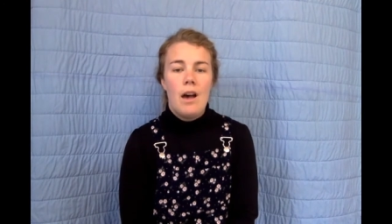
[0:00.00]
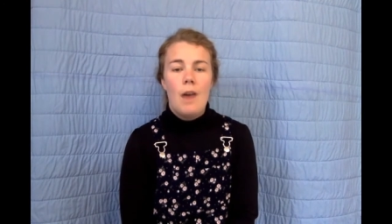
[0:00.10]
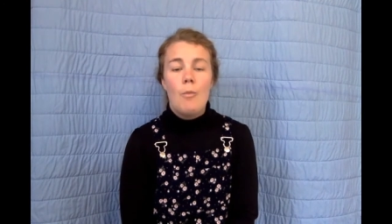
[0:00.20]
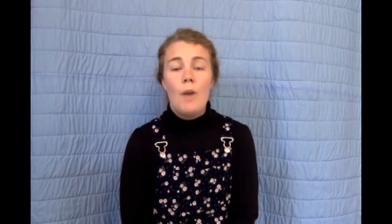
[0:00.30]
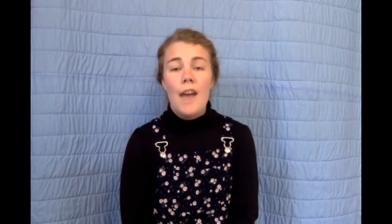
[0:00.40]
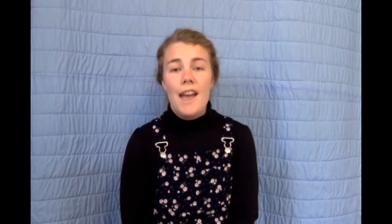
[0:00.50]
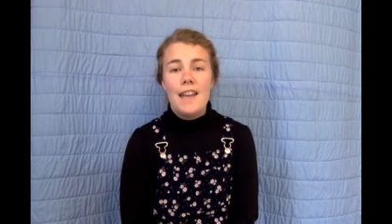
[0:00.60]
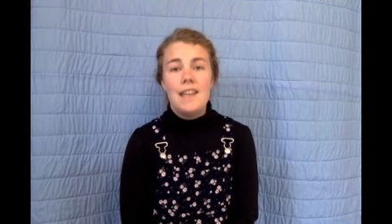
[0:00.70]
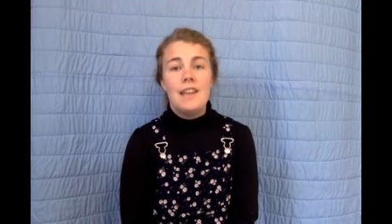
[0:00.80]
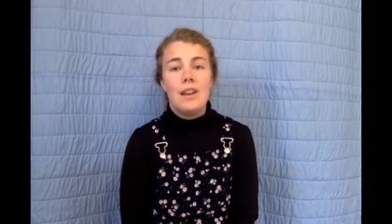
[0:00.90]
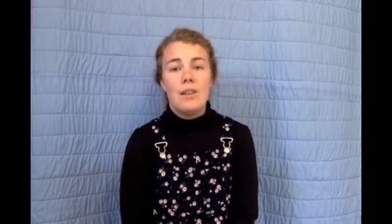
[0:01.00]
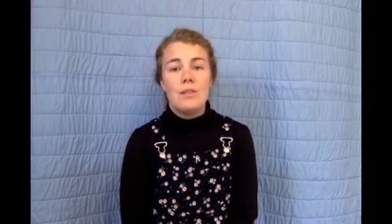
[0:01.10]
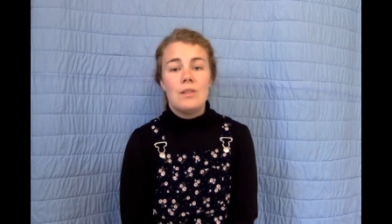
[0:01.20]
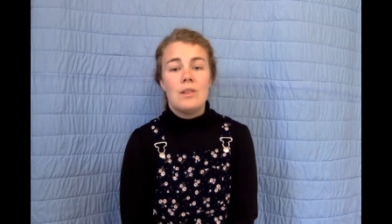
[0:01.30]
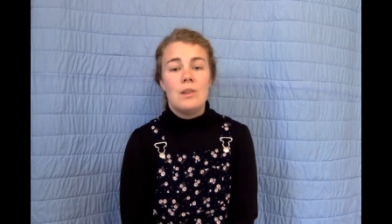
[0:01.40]
And where he
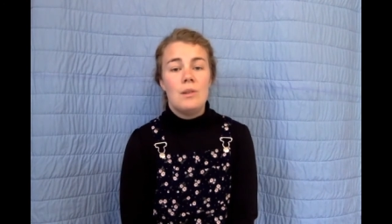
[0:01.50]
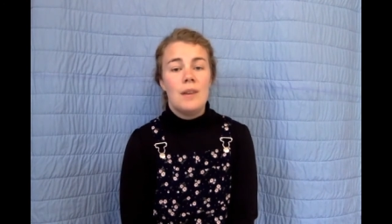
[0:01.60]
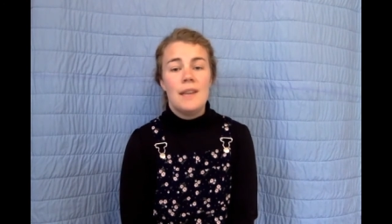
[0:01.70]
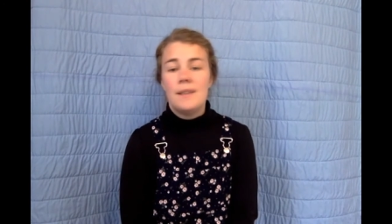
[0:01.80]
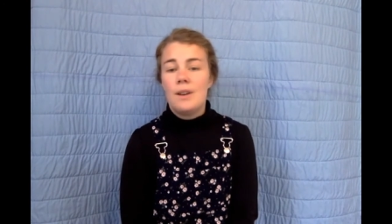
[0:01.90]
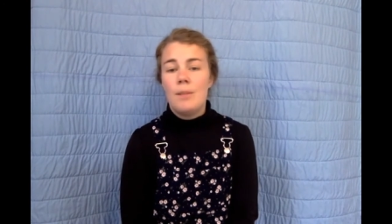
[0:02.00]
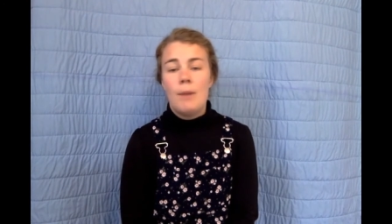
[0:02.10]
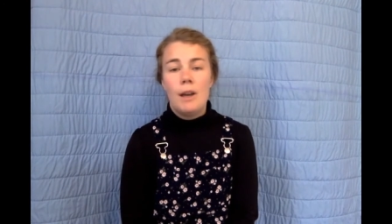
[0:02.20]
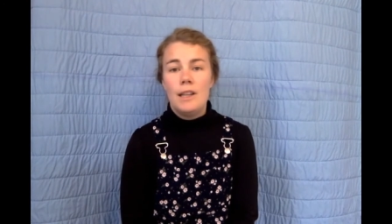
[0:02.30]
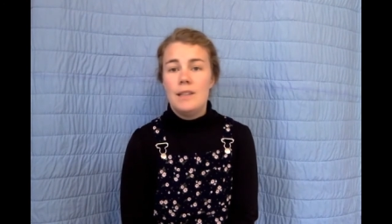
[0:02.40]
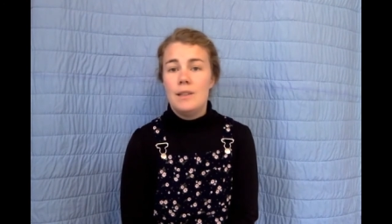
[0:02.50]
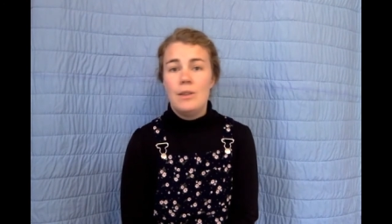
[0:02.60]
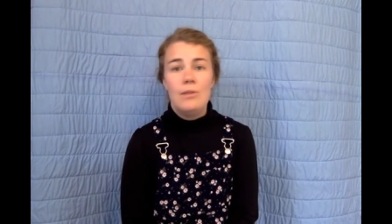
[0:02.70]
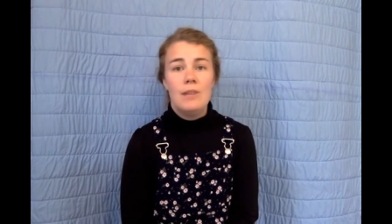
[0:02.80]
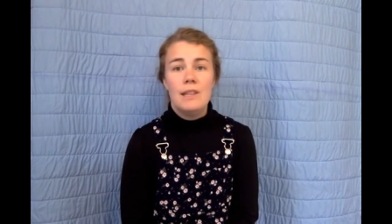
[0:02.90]
goes to, his Armani
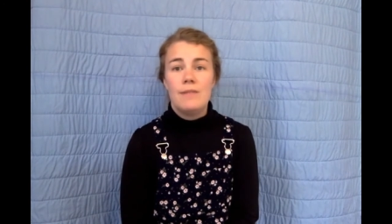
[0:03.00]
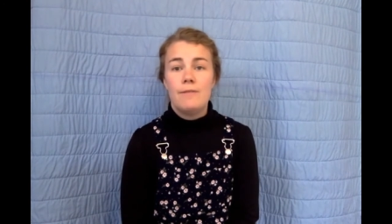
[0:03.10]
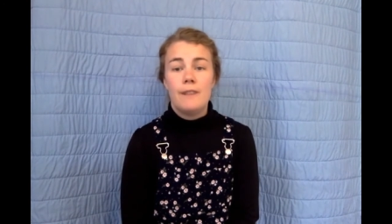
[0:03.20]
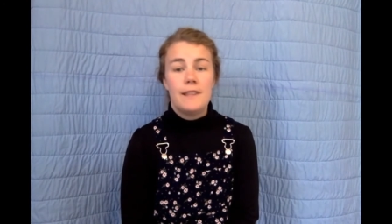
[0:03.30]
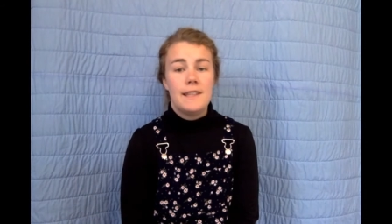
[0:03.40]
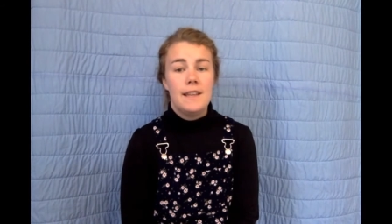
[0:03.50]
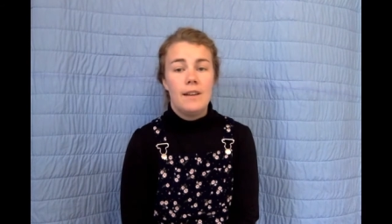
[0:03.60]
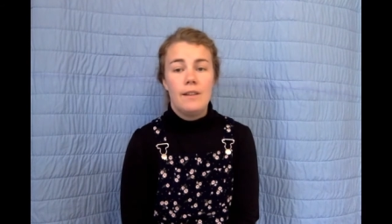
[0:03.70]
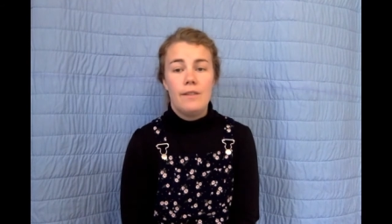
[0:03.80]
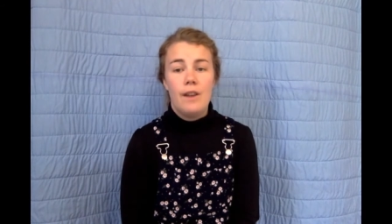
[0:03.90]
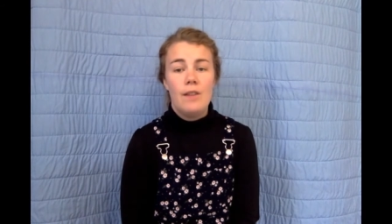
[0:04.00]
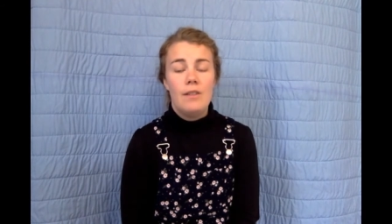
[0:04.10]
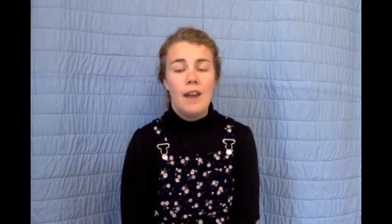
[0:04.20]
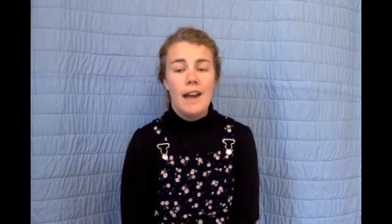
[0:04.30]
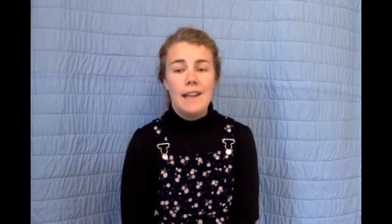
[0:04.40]
suit, his fancy iPhone,
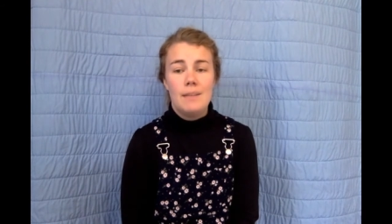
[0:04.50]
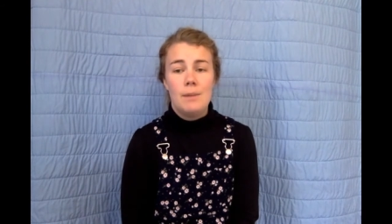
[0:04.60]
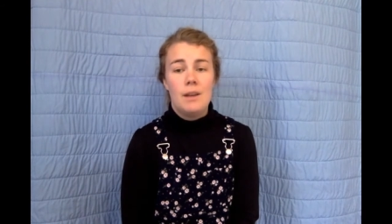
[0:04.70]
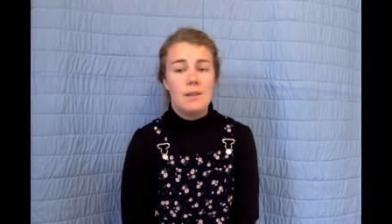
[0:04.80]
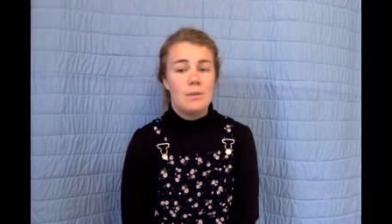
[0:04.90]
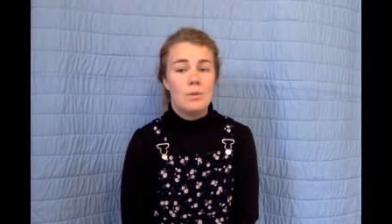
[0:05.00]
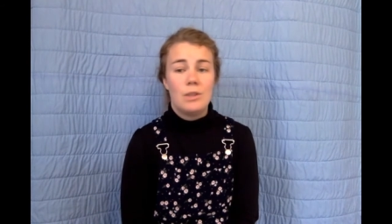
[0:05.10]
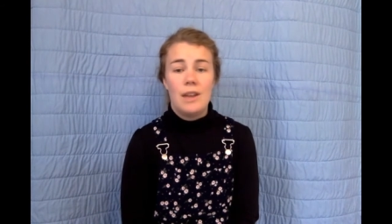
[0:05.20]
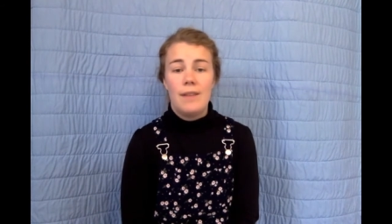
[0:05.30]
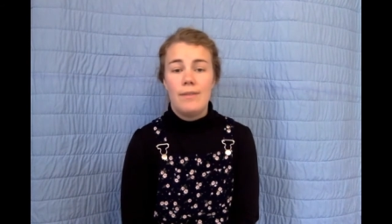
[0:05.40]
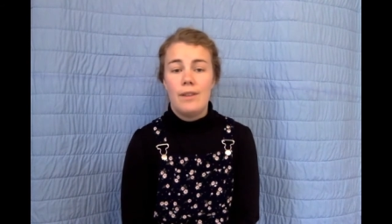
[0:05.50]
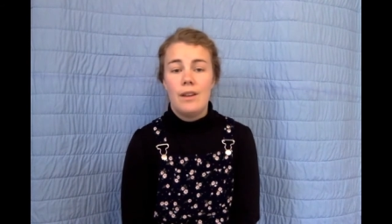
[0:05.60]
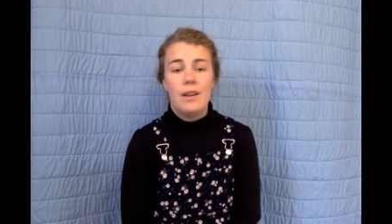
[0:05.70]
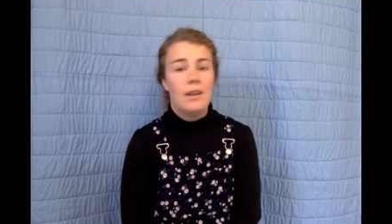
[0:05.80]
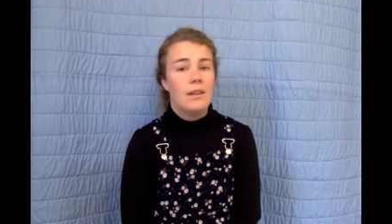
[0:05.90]
and his personal chef
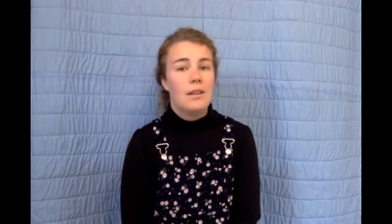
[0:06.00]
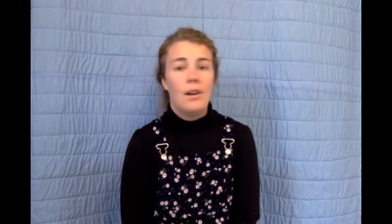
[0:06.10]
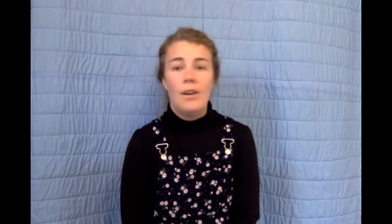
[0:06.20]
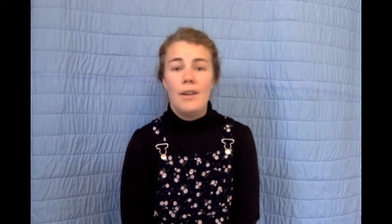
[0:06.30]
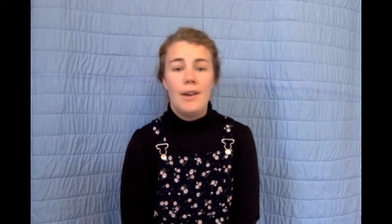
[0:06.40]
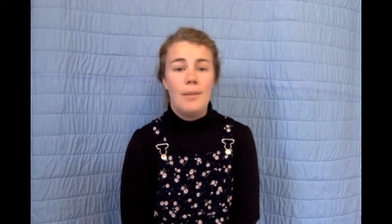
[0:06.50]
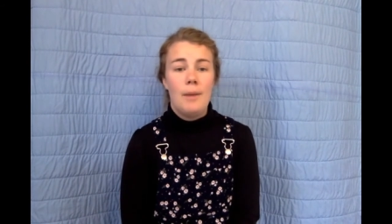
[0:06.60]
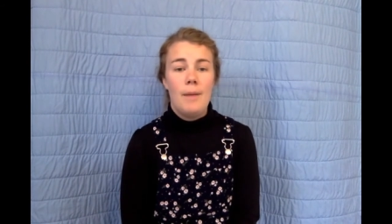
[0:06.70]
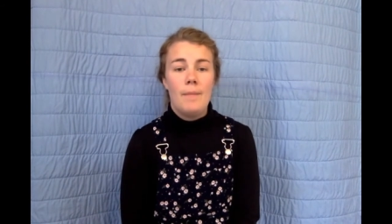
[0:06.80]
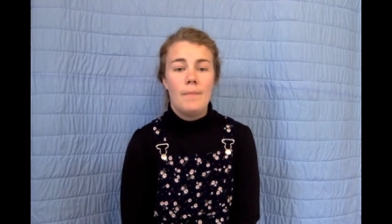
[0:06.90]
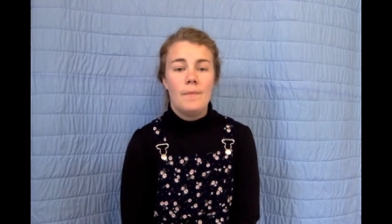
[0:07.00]
can't help him.